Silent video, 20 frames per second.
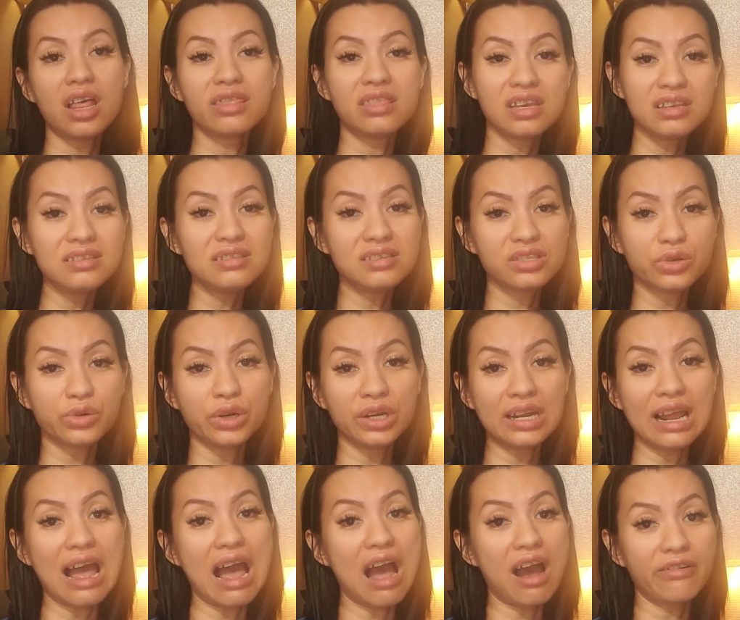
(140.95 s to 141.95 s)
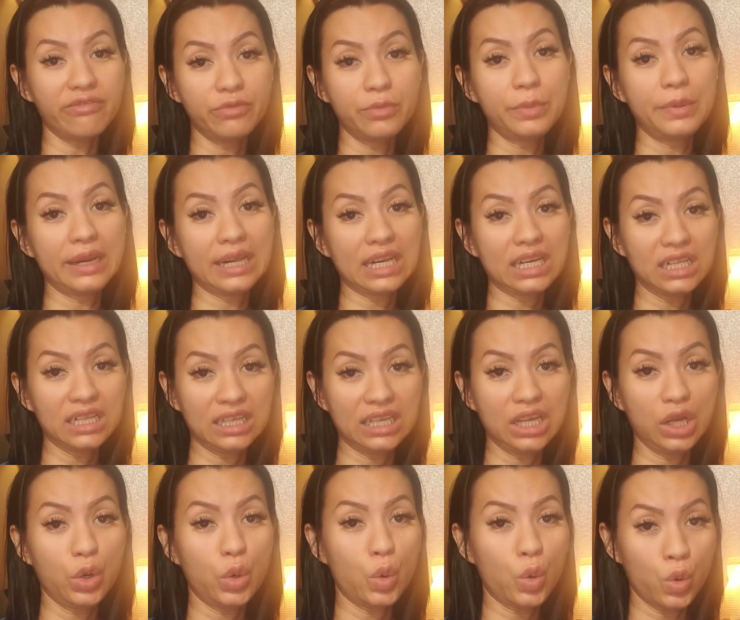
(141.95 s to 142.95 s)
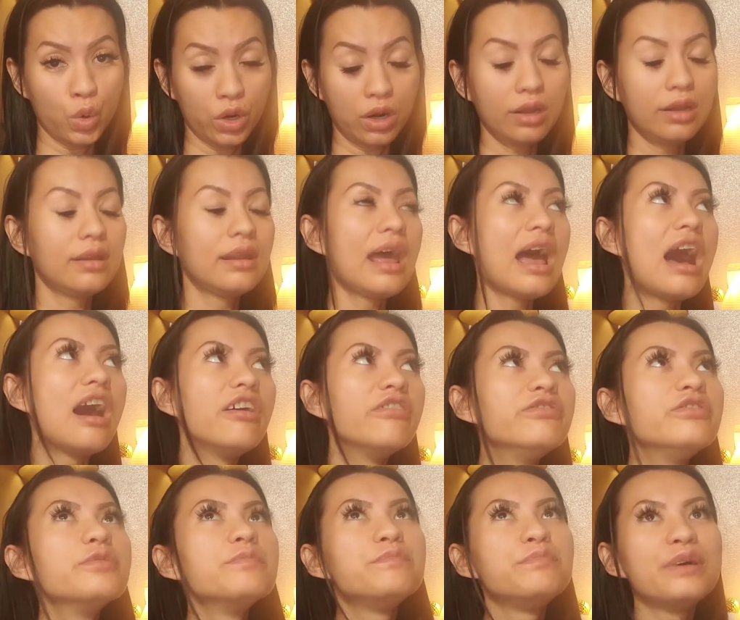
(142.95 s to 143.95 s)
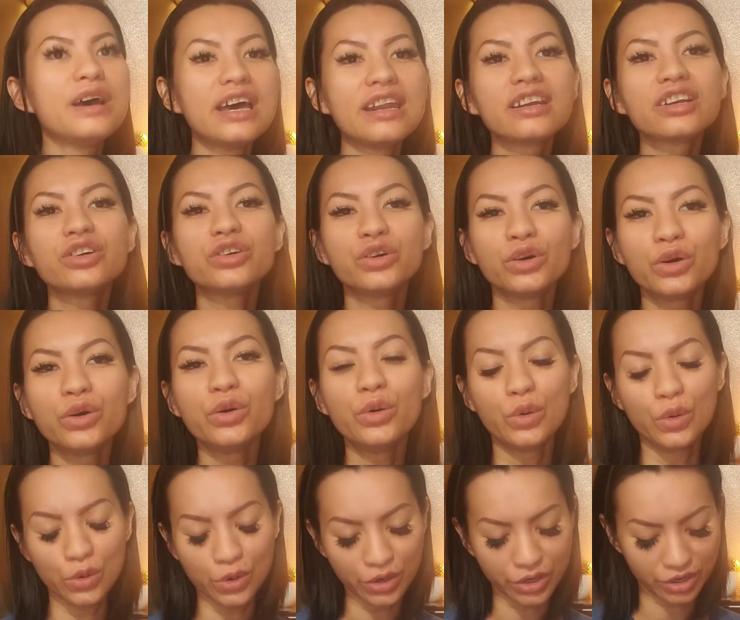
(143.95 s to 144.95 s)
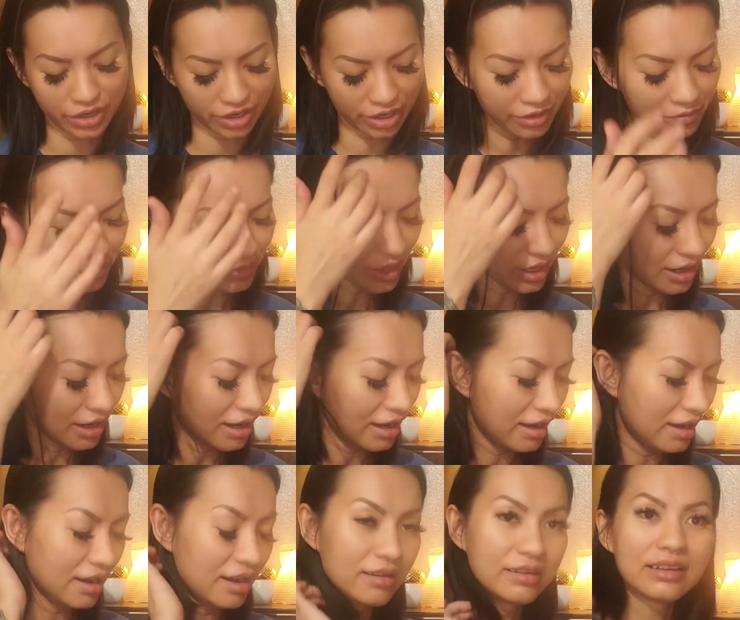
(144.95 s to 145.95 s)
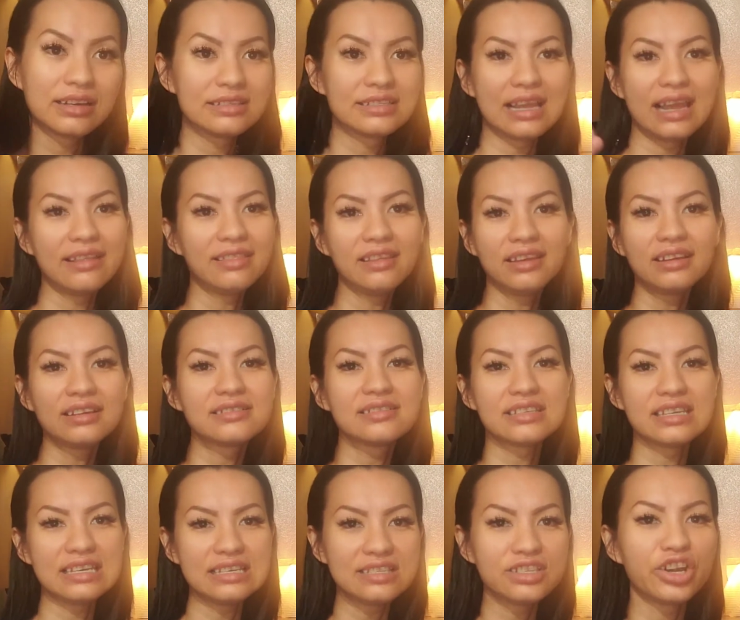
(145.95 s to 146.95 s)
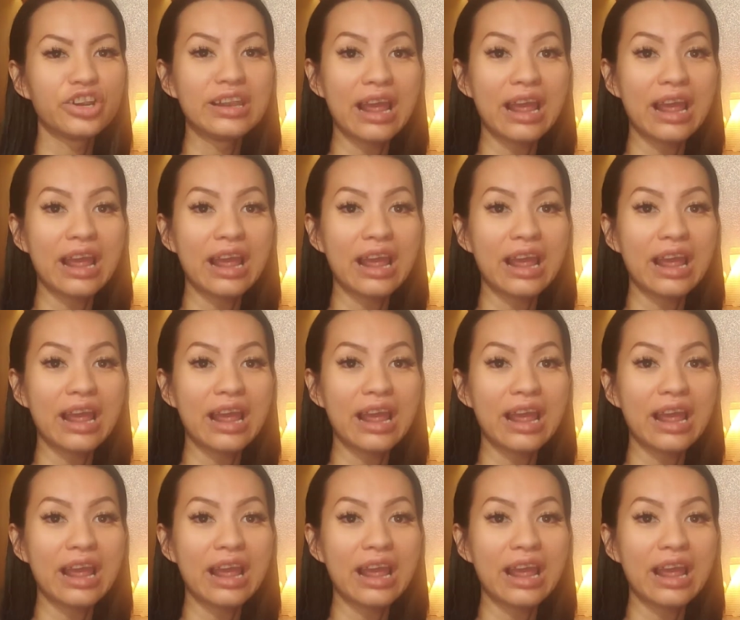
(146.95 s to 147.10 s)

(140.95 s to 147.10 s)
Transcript: this is going alphabetically or in alphabetical order because uh, I think it's easier